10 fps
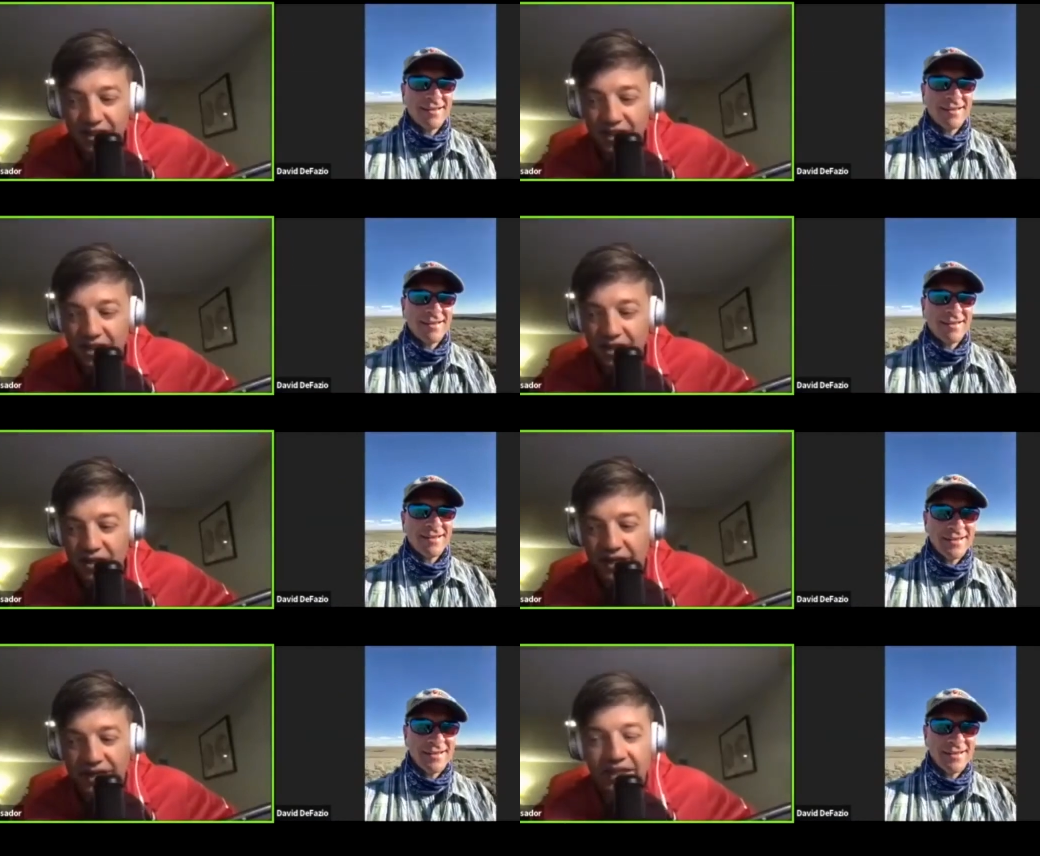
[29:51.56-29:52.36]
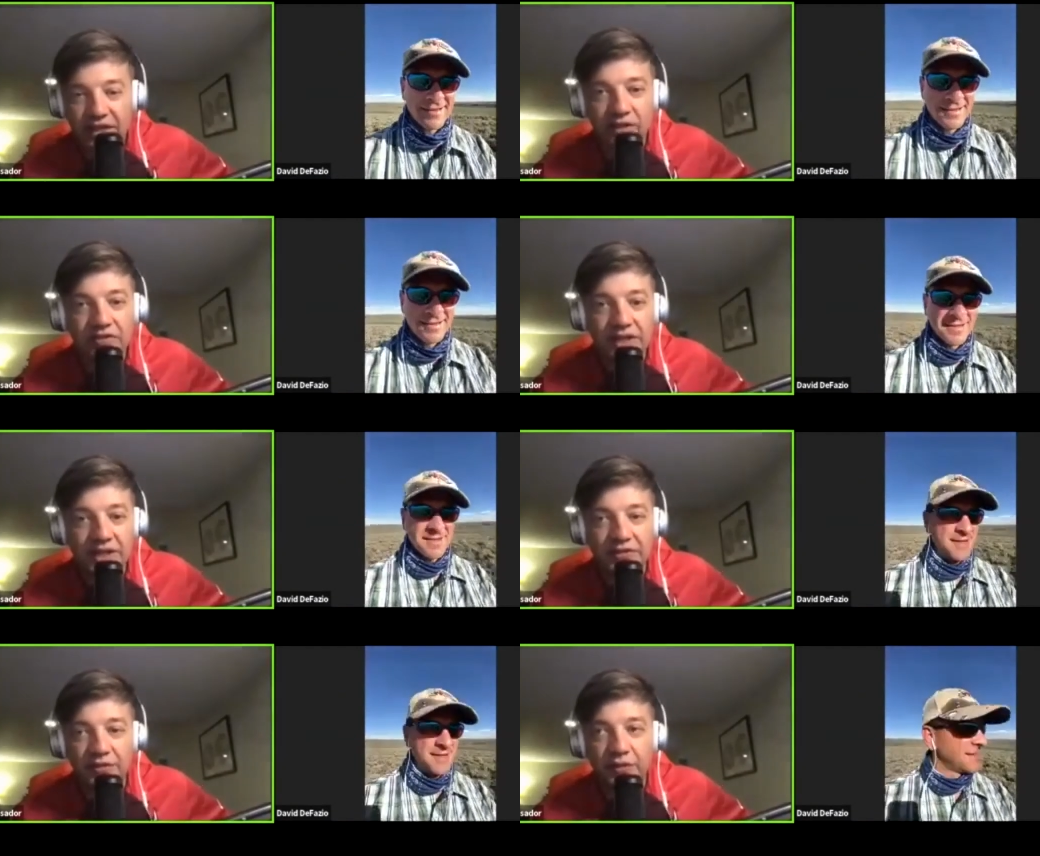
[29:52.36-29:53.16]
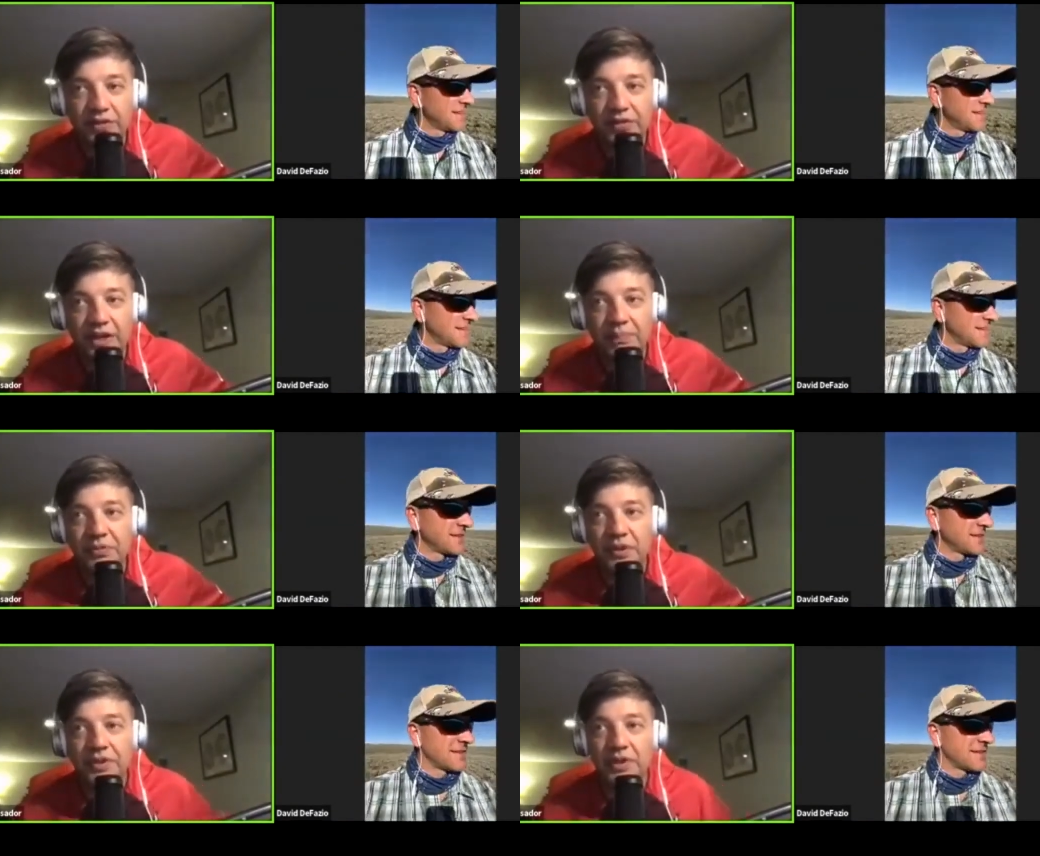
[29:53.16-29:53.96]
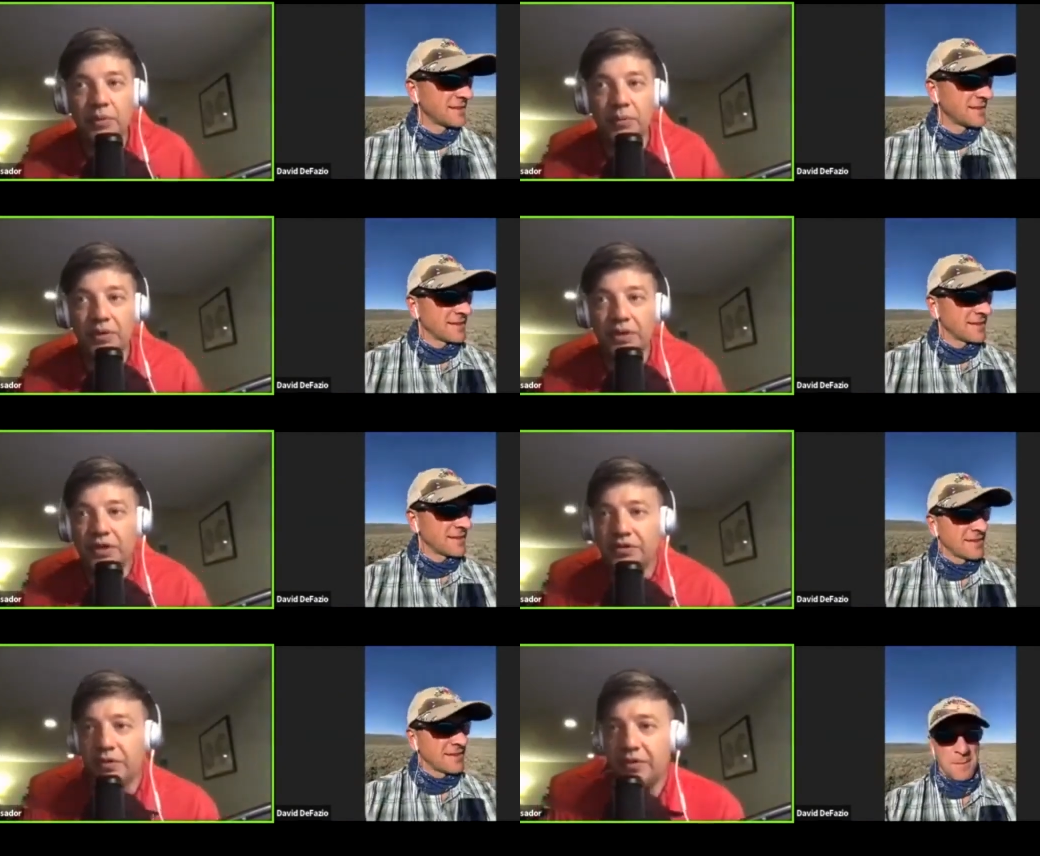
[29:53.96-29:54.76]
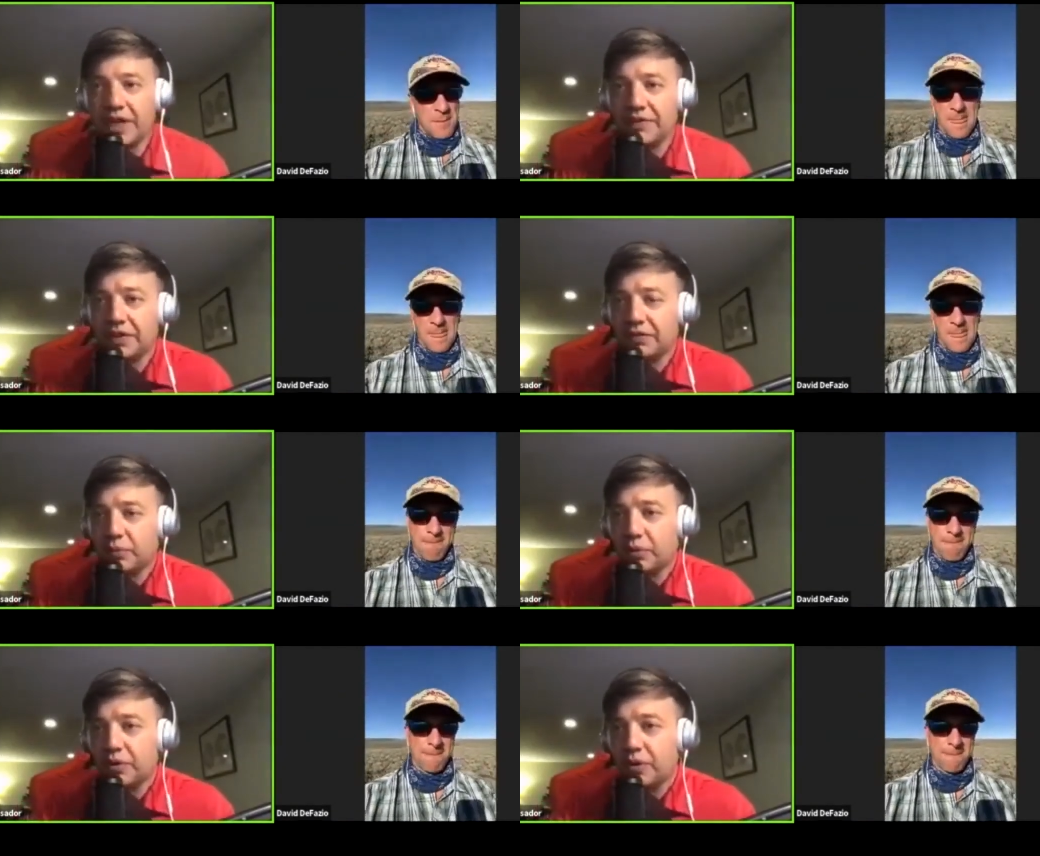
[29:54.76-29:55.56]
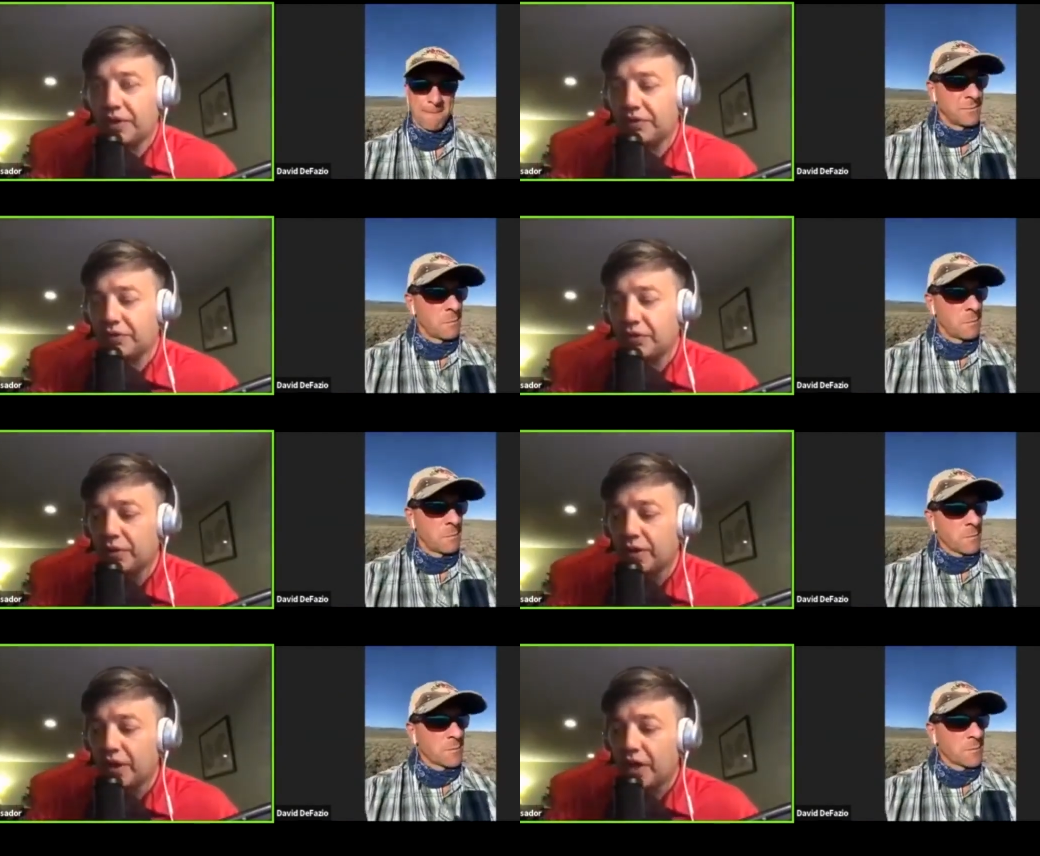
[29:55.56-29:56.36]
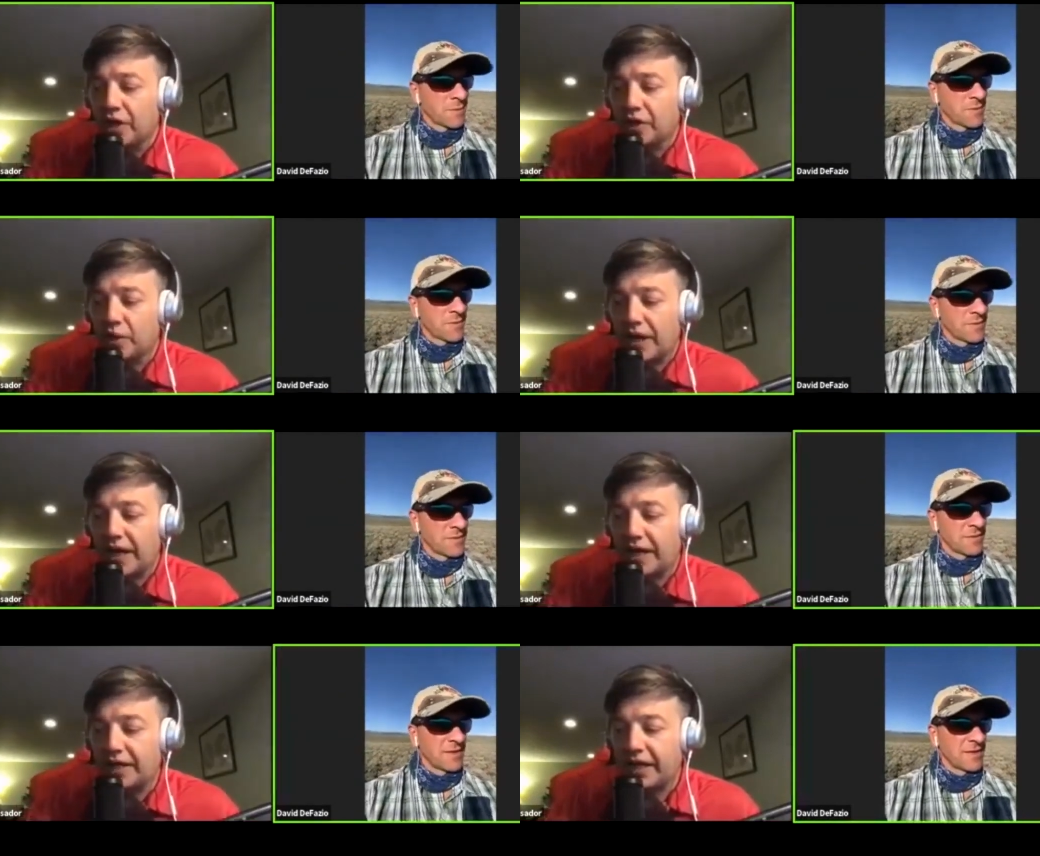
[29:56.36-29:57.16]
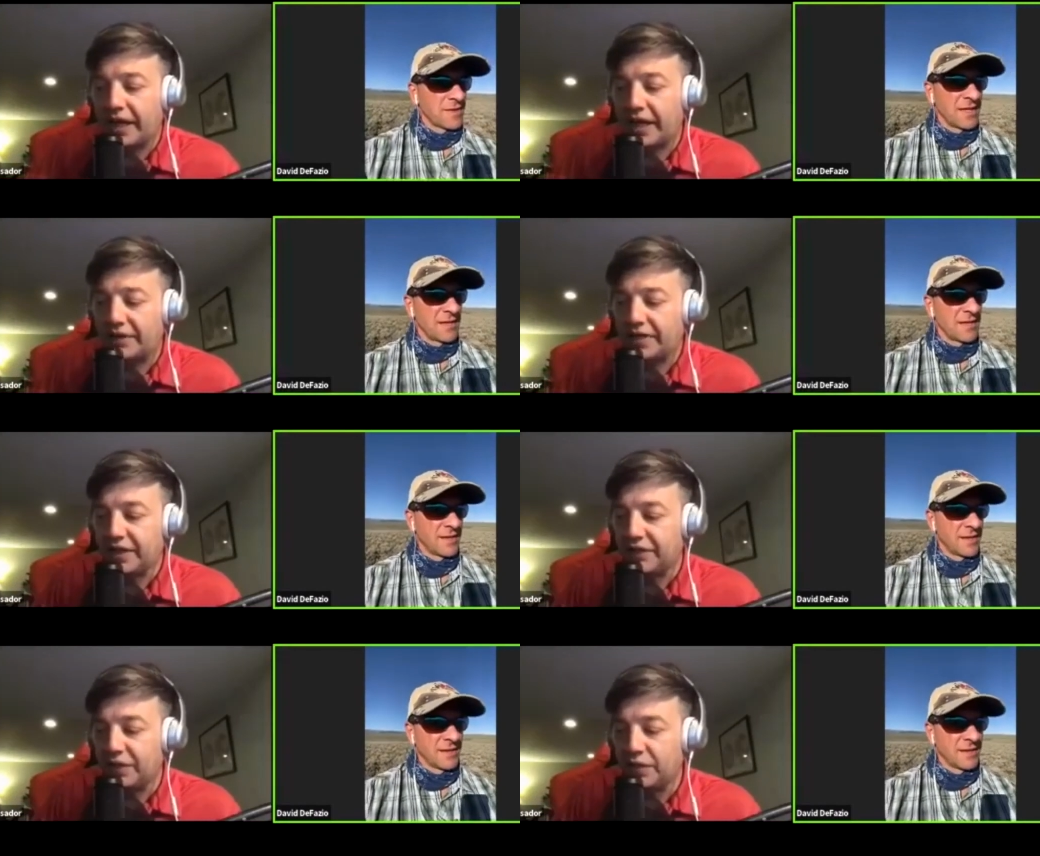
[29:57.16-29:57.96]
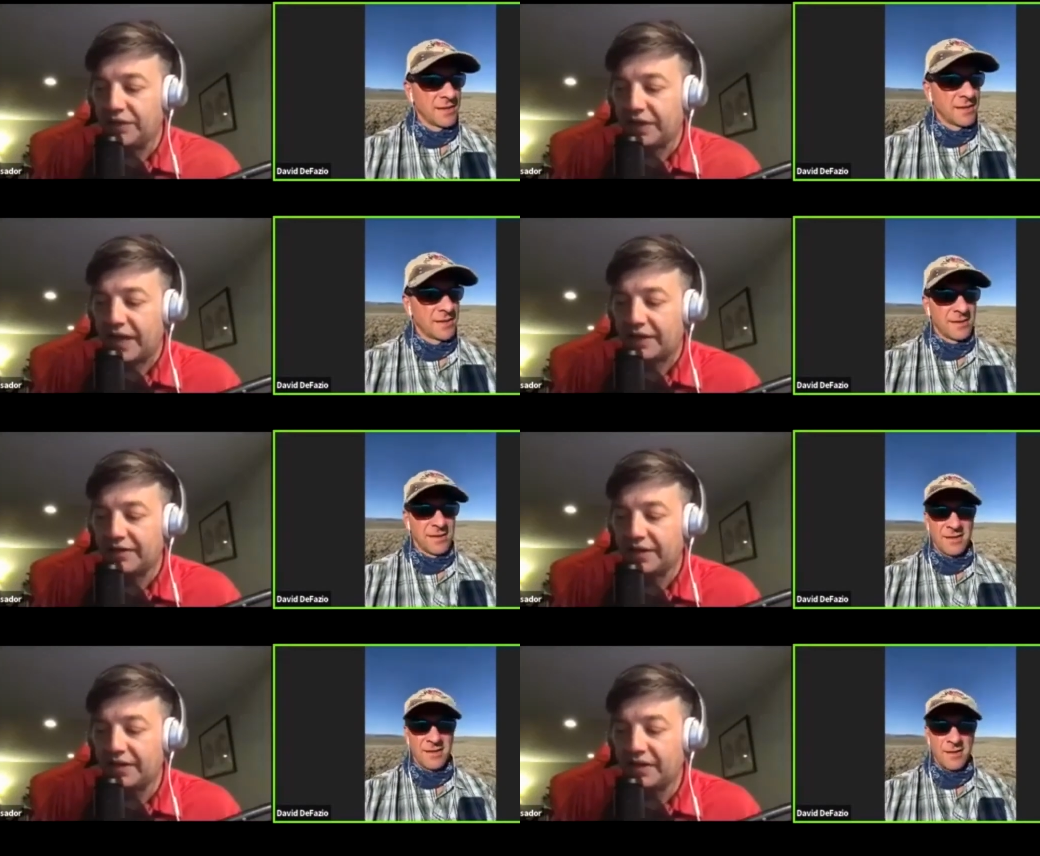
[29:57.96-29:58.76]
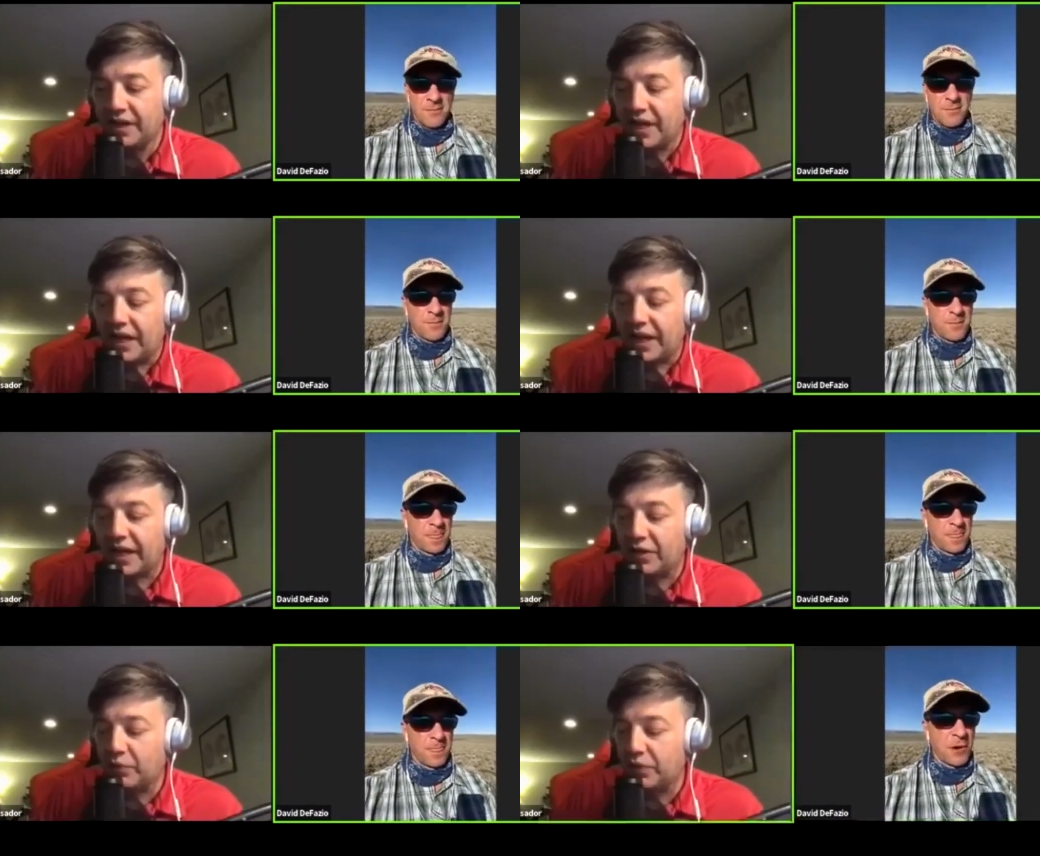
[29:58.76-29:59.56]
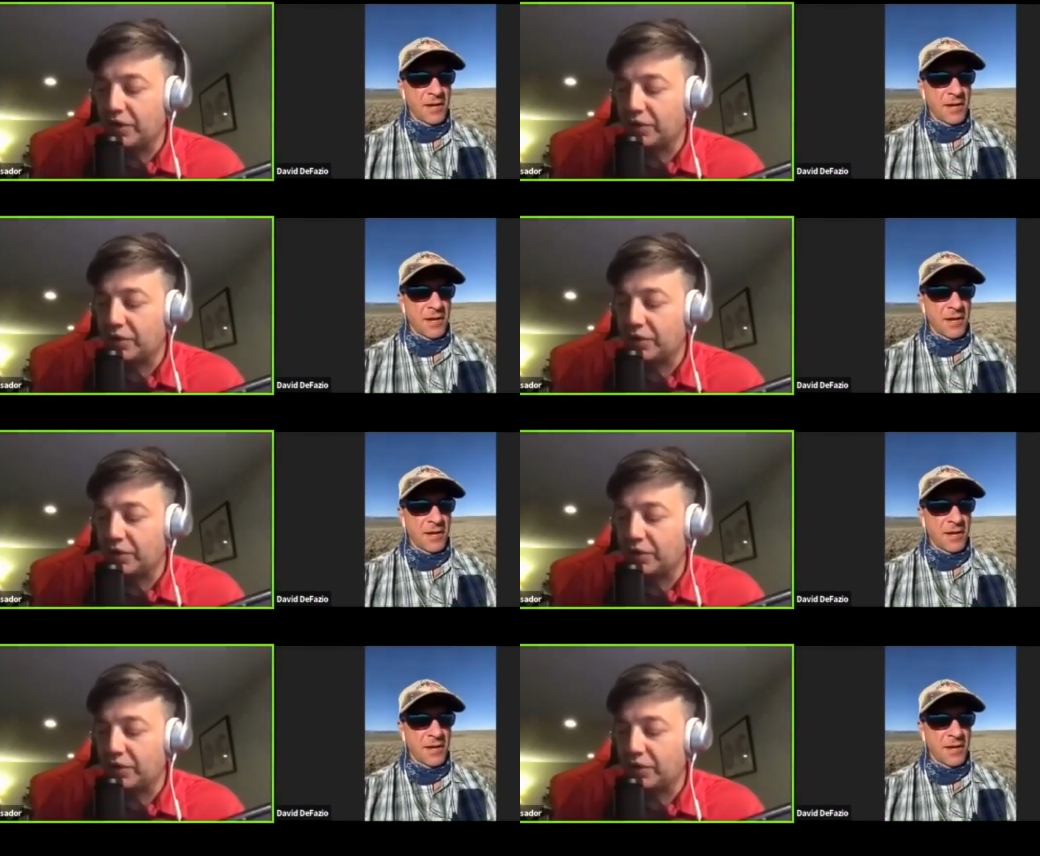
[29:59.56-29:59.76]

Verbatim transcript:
Speaker 1: All right. It looks like it's freezing up. So I think what we're going to do, David, is we're going to go ahead and take a video of the cocktail and we okay.